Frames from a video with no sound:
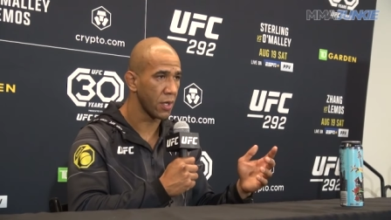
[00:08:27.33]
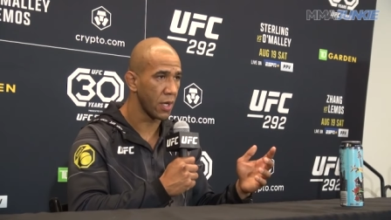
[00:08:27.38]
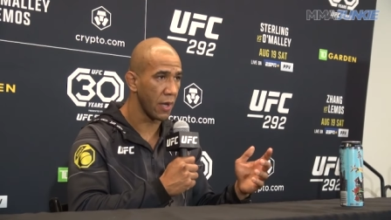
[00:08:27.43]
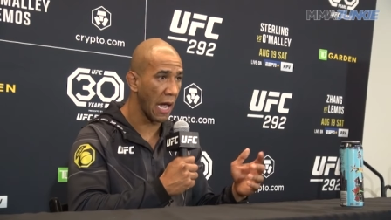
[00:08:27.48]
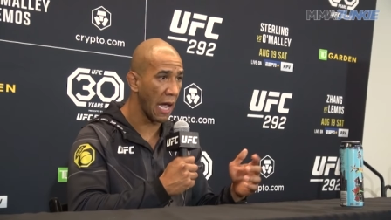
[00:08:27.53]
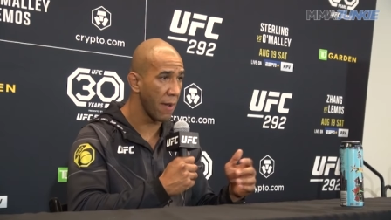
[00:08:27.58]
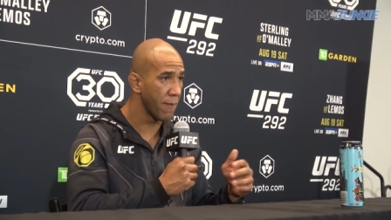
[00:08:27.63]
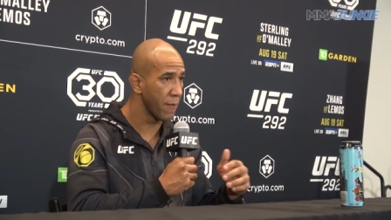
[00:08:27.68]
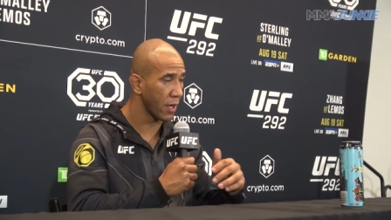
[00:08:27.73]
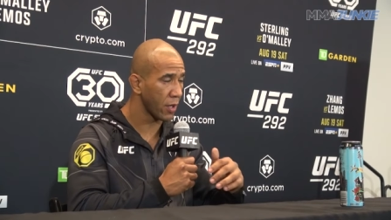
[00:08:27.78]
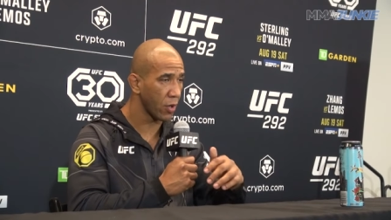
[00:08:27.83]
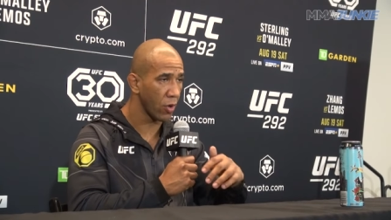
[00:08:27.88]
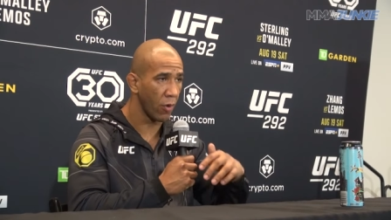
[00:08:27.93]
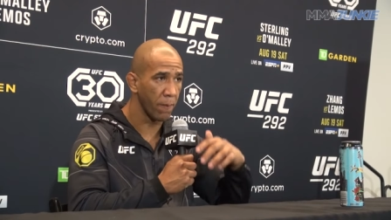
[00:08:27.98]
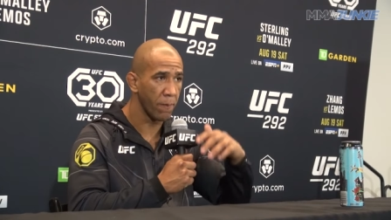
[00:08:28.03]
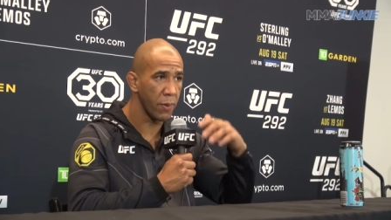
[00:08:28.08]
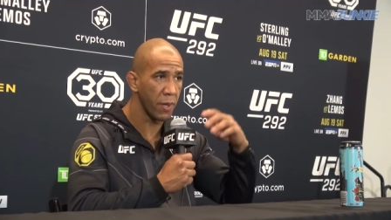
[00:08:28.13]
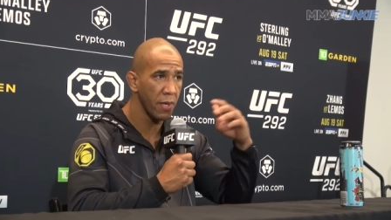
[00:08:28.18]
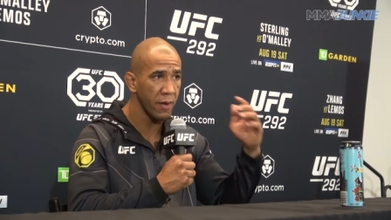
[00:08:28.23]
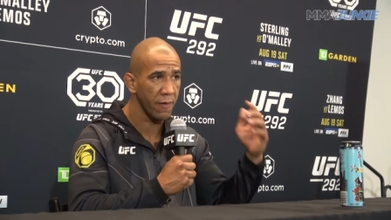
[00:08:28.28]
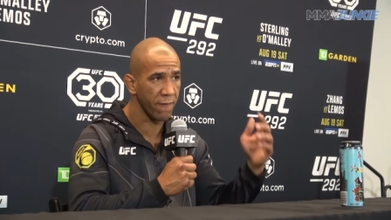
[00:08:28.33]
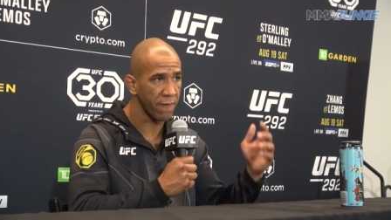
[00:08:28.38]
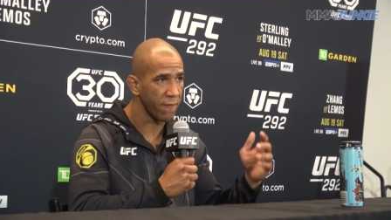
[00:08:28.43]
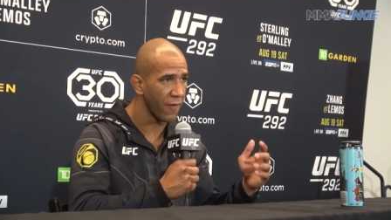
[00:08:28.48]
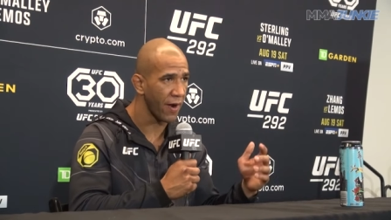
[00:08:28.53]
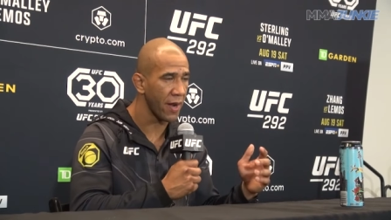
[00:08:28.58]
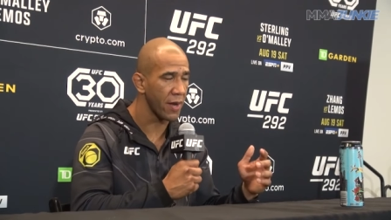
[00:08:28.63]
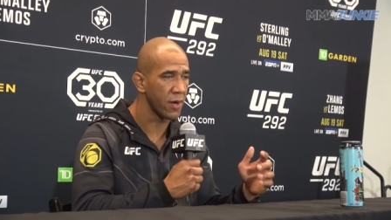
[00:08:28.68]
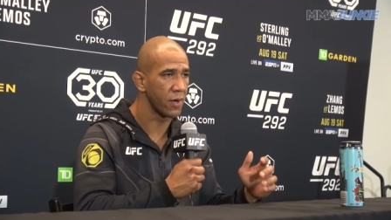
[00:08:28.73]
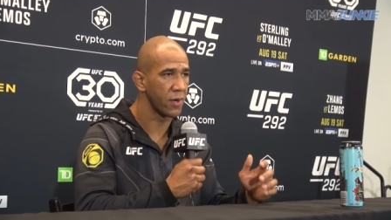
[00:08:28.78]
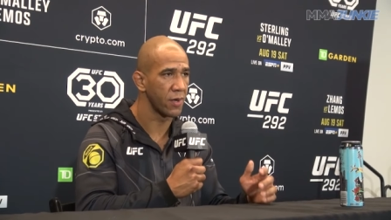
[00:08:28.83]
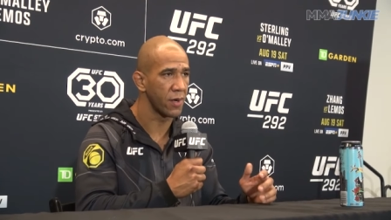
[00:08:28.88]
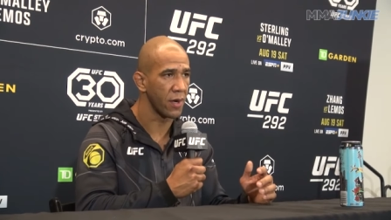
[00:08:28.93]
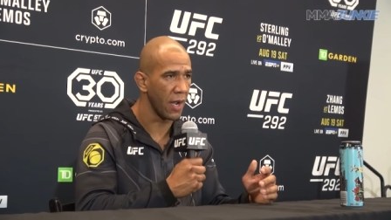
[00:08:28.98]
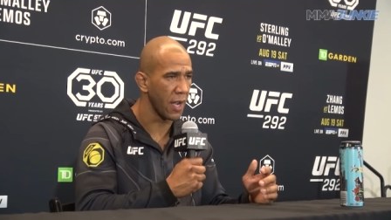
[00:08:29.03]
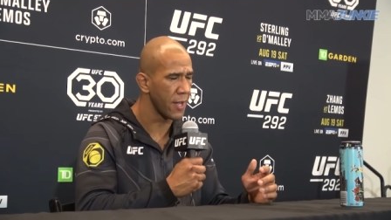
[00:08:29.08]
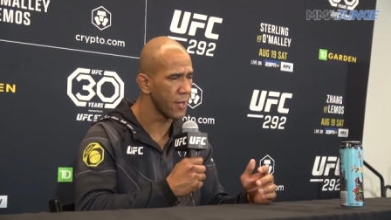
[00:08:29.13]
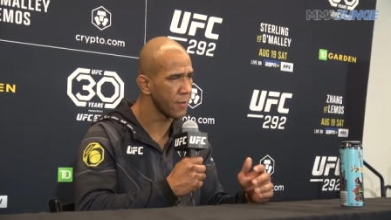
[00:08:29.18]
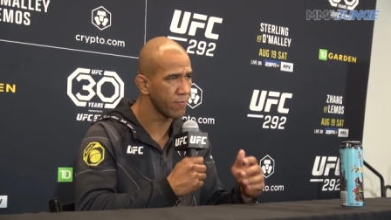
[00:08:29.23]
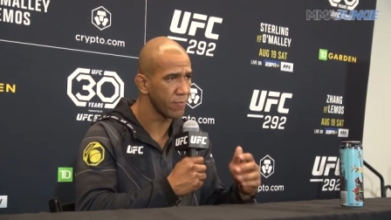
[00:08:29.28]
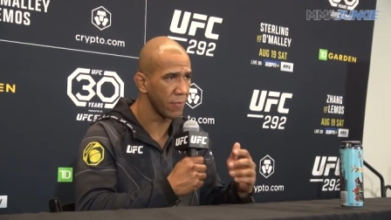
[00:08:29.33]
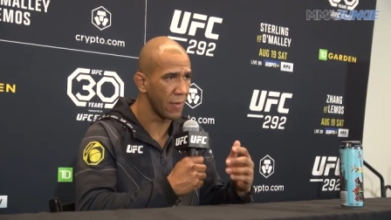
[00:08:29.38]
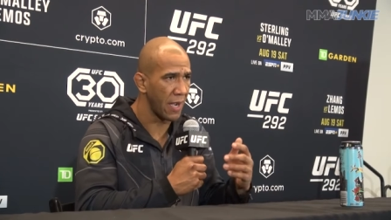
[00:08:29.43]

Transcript: I'm a completed fighter. I